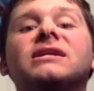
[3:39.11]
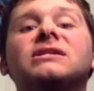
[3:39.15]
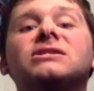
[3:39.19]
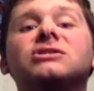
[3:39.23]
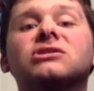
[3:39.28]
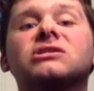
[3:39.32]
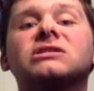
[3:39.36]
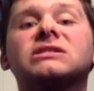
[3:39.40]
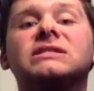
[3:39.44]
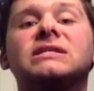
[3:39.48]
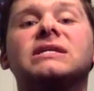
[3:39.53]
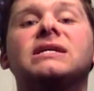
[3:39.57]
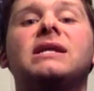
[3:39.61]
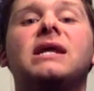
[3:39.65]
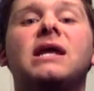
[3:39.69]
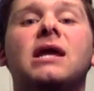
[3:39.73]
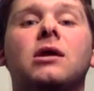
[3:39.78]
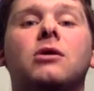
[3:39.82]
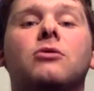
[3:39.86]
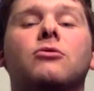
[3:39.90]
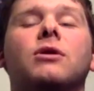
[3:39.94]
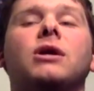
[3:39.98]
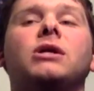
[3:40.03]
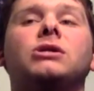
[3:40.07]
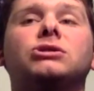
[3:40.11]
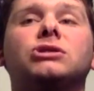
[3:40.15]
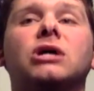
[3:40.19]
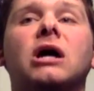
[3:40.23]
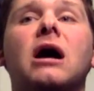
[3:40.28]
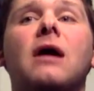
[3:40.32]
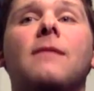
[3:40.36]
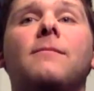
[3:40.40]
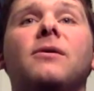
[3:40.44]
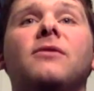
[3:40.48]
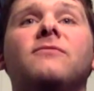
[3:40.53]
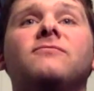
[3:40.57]
It just did a great
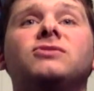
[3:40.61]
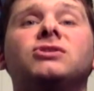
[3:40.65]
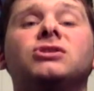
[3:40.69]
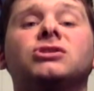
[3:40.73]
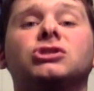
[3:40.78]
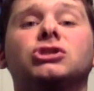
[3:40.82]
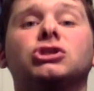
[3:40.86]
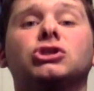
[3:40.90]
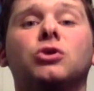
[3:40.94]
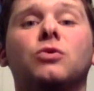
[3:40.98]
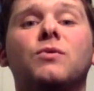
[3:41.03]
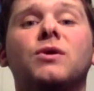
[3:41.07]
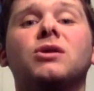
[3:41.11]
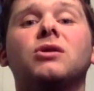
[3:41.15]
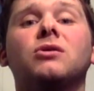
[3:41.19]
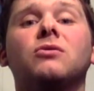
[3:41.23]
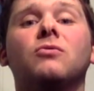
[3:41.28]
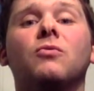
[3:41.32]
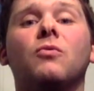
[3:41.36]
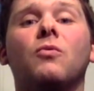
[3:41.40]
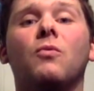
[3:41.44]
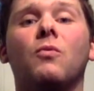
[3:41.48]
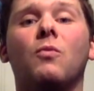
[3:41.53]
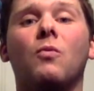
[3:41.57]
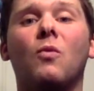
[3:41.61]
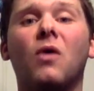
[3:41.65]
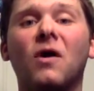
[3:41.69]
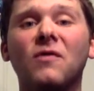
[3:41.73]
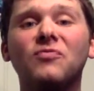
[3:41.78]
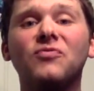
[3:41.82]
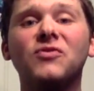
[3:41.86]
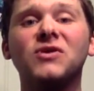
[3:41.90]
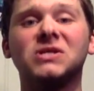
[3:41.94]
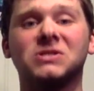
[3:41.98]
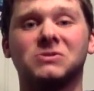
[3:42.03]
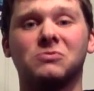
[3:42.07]
job of just showing you
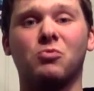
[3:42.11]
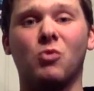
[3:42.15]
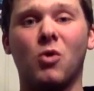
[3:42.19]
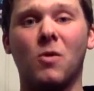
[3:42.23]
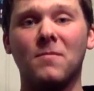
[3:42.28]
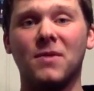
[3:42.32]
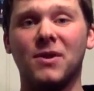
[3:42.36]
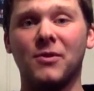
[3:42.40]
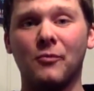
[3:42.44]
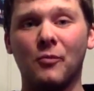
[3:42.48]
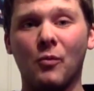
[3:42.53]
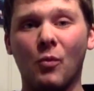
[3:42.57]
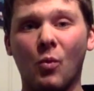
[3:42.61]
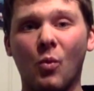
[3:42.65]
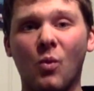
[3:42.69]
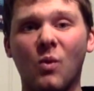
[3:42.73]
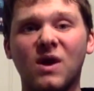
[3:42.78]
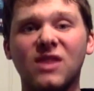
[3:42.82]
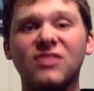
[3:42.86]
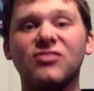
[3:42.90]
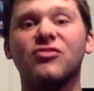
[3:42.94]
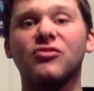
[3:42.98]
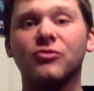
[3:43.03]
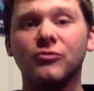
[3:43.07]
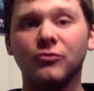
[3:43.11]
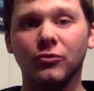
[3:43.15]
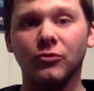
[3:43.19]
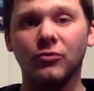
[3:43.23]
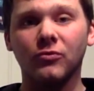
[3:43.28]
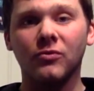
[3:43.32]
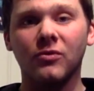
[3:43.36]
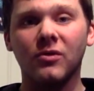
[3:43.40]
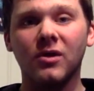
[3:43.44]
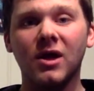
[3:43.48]
what this woman went through.